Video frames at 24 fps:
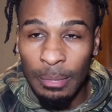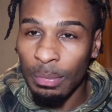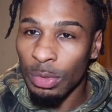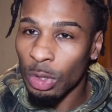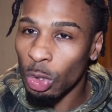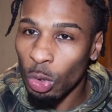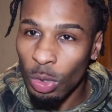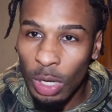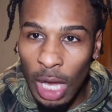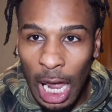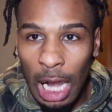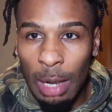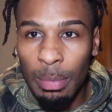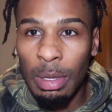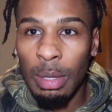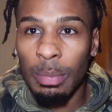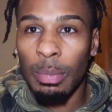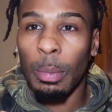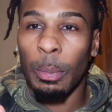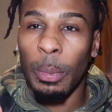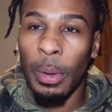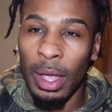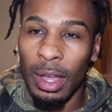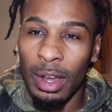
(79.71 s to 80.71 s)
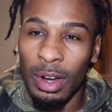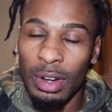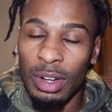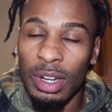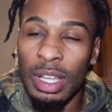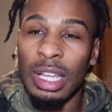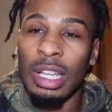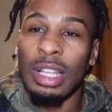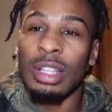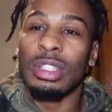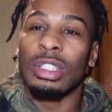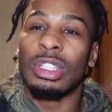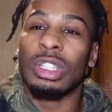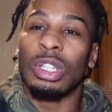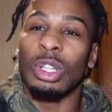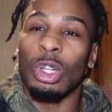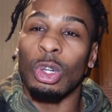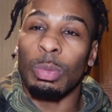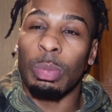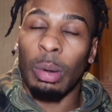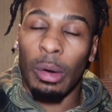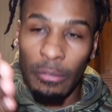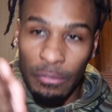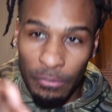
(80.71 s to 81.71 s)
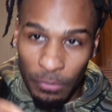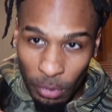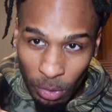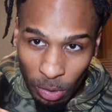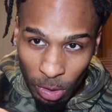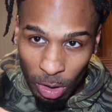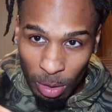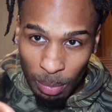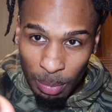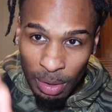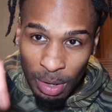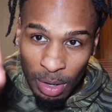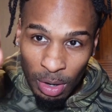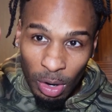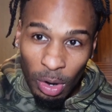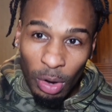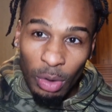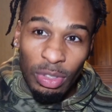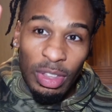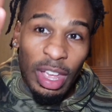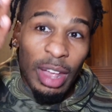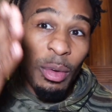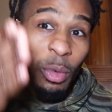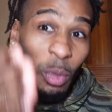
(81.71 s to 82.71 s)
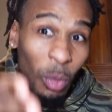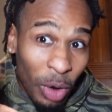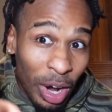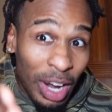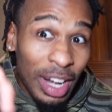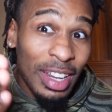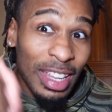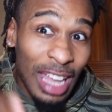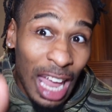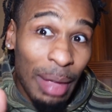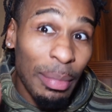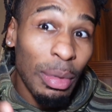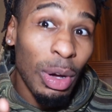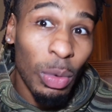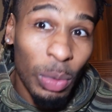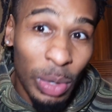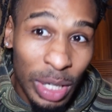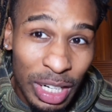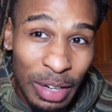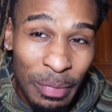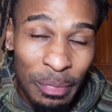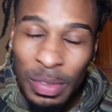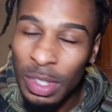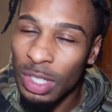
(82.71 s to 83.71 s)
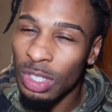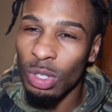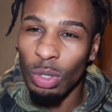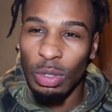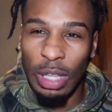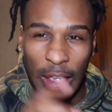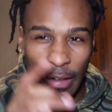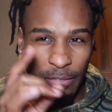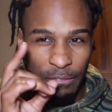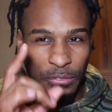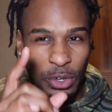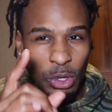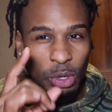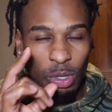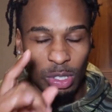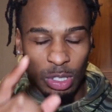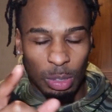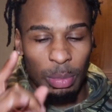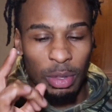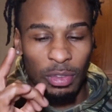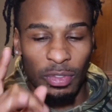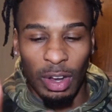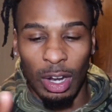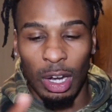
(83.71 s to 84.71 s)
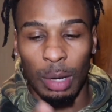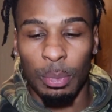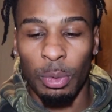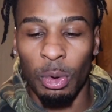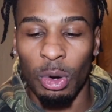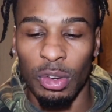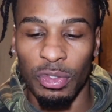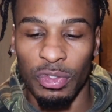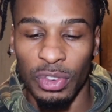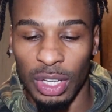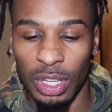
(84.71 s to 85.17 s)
you gotta be prepared to perform on that 1 game a week. So that food is gonna be very important for